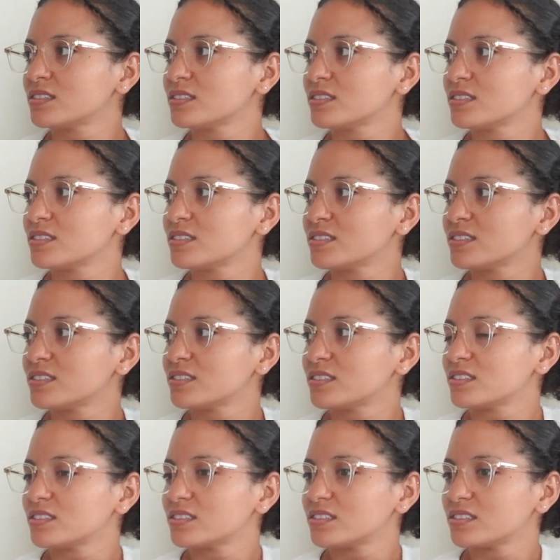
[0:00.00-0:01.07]

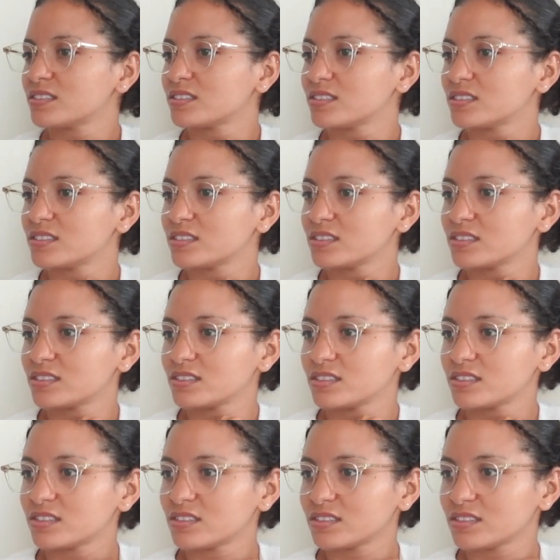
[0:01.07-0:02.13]

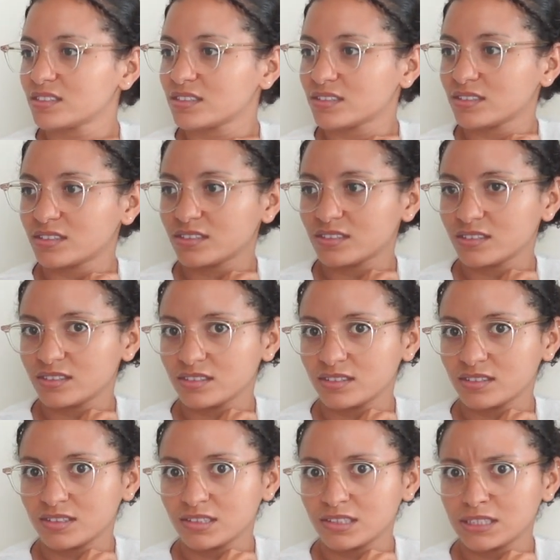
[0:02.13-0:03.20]

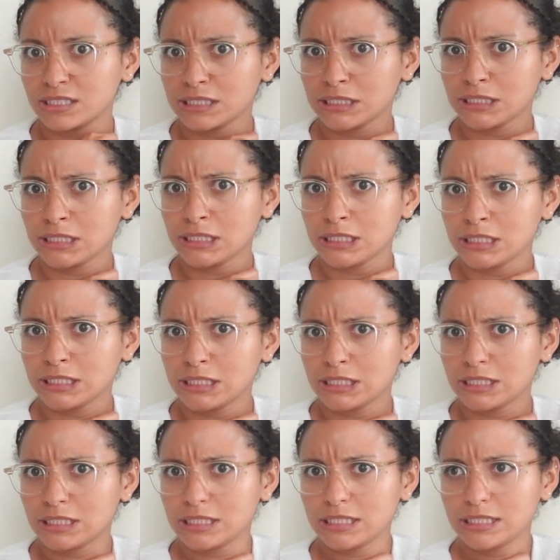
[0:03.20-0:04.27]

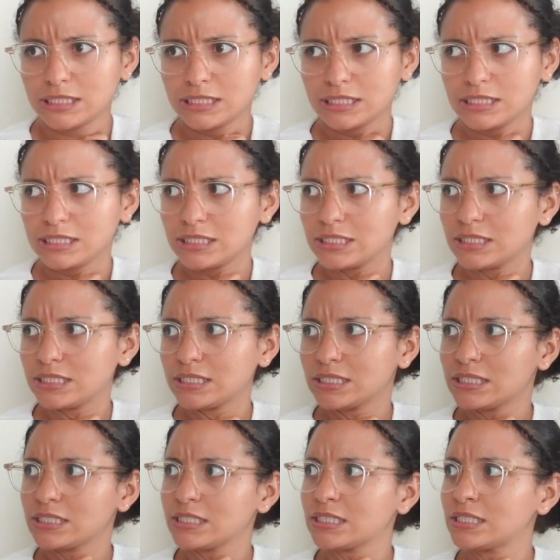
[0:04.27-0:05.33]

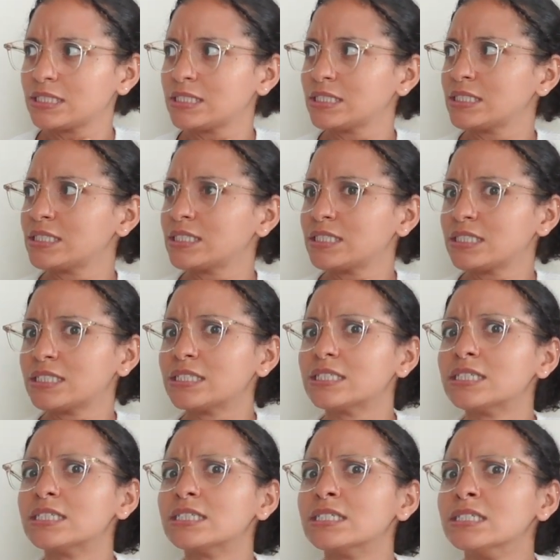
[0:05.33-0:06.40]

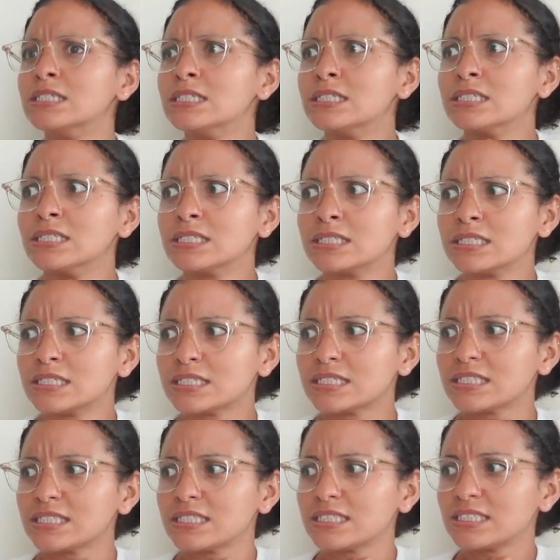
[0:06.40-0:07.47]

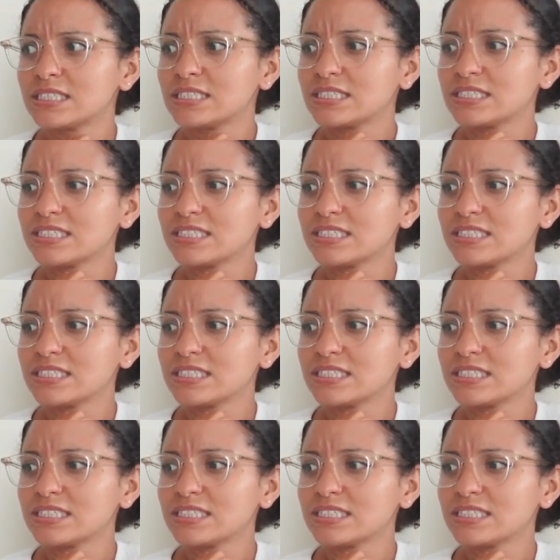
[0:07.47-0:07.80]
[no speech]